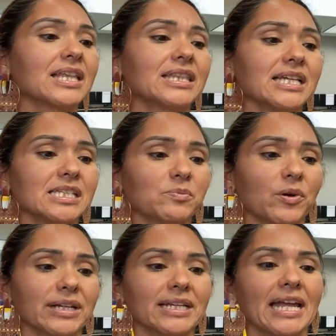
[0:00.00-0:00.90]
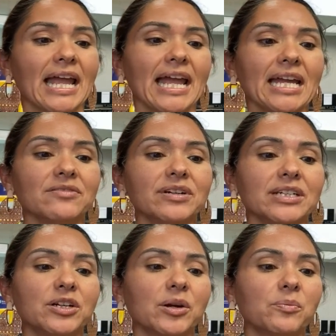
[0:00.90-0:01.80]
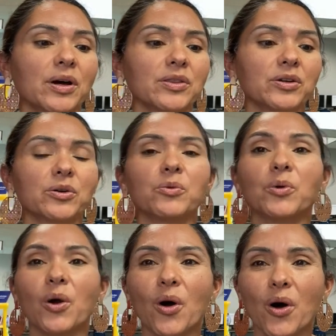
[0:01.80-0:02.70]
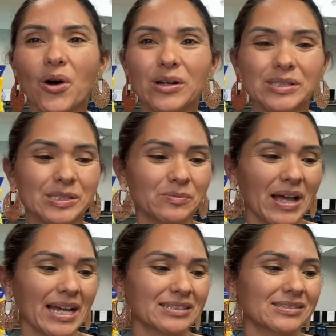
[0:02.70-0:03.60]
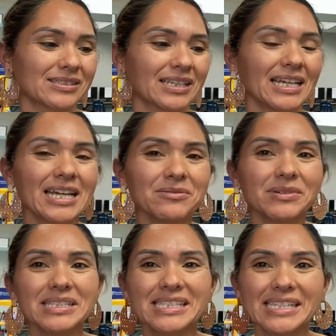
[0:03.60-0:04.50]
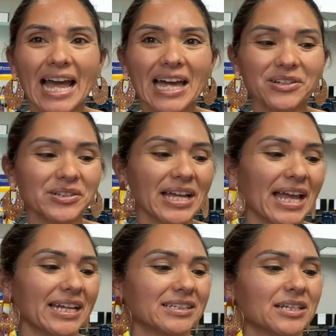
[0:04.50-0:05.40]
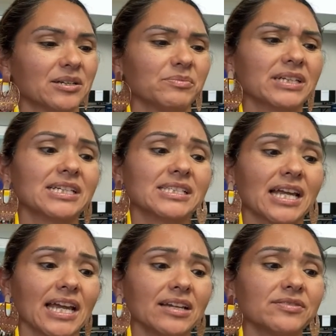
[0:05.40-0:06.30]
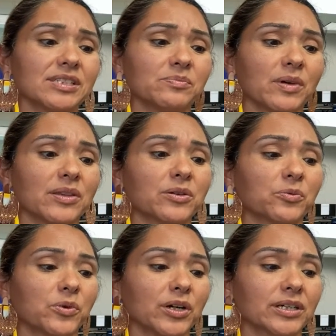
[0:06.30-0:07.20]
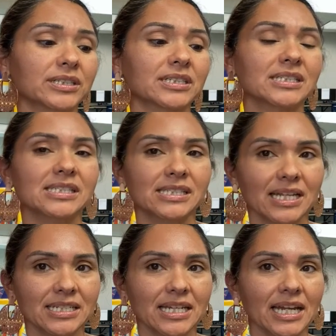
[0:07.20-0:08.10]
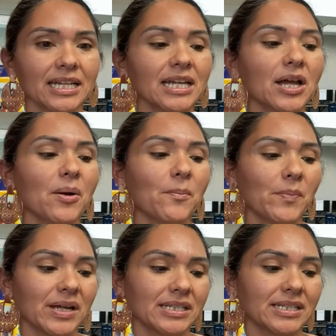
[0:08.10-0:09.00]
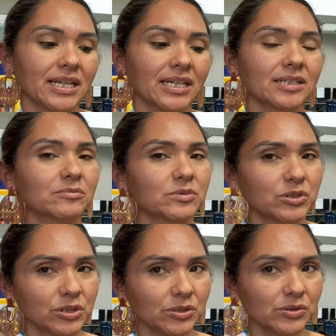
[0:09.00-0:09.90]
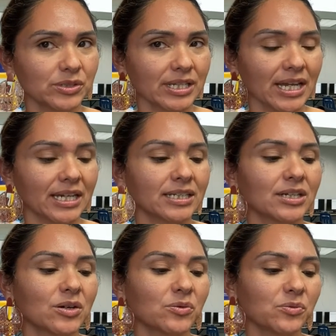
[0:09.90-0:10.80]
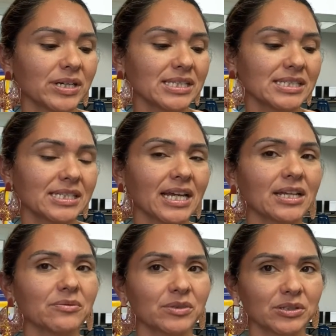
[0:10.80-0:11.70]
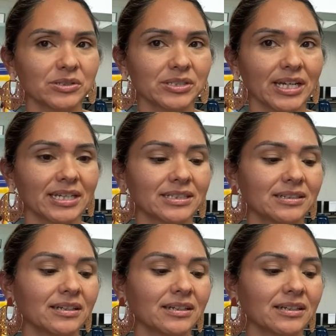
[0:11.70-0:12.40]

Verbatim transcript: This morning, Ava and her mother were all smiles. It was Saturday because Ava's mother worked Sunday, Monday, Tuesday, Wednesday, Thursday,